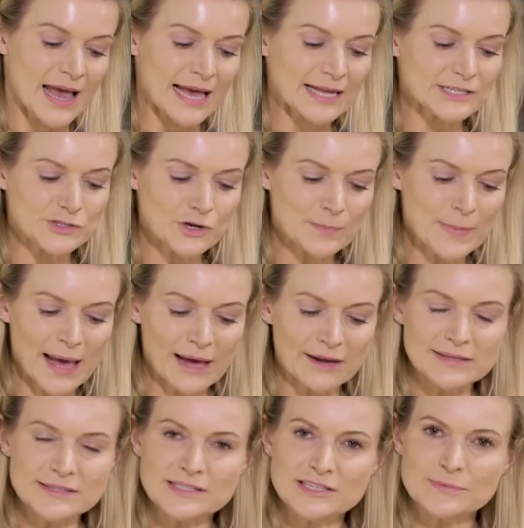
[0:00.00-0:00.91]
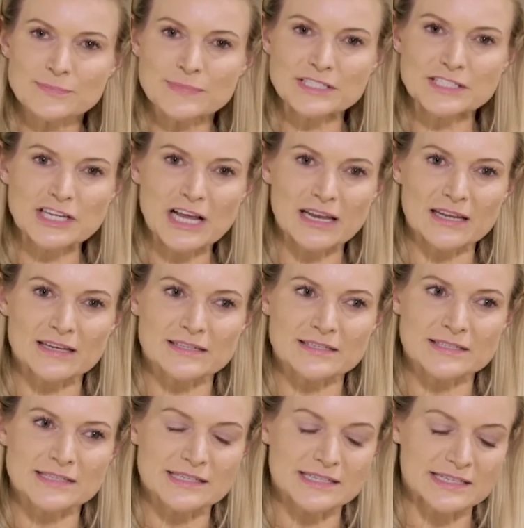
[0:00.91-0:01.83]
And Dom, how does the
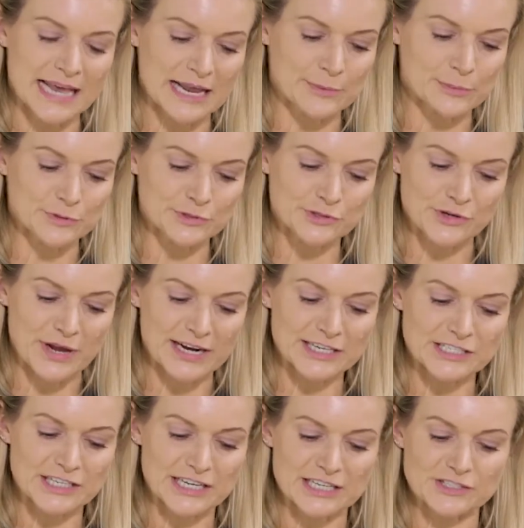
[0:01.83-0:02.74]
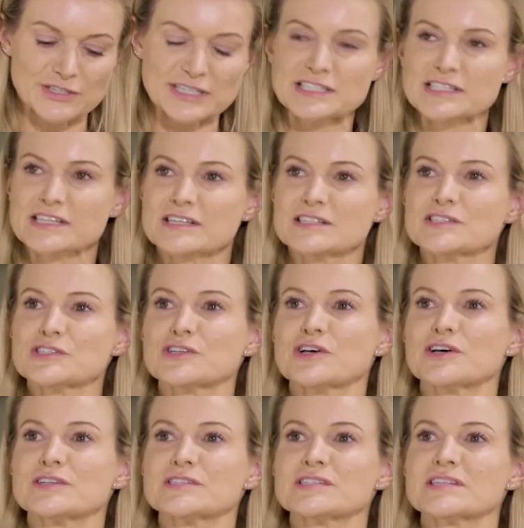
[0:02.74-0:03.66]
Magellan Sustainable strategy address the
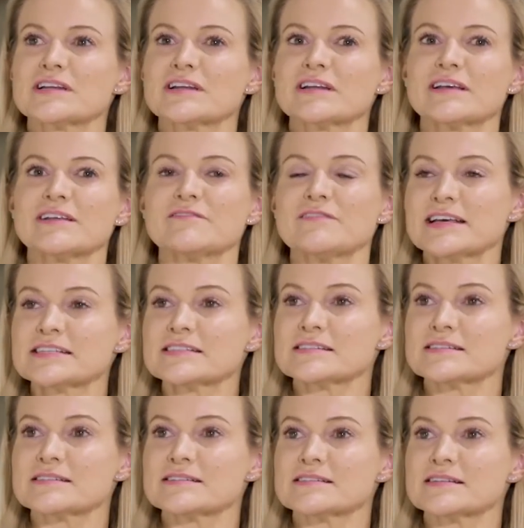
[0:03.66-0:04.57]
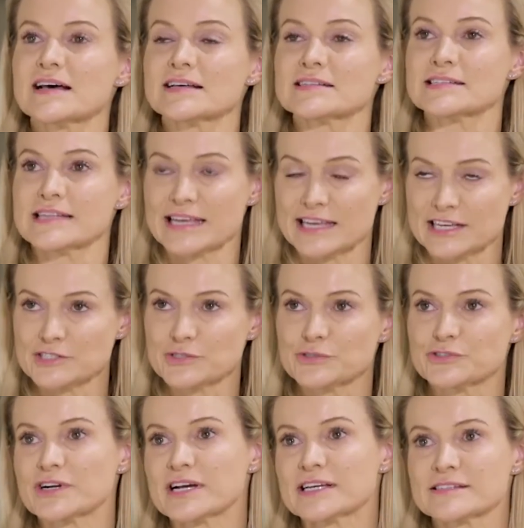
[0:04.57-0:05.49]
concerns that investors are seeking to
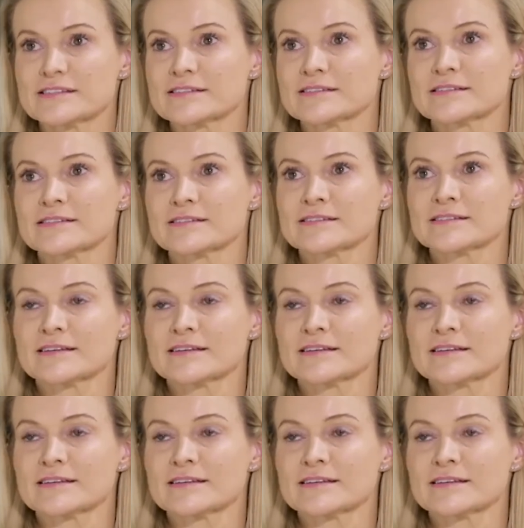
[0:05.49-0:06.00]
address?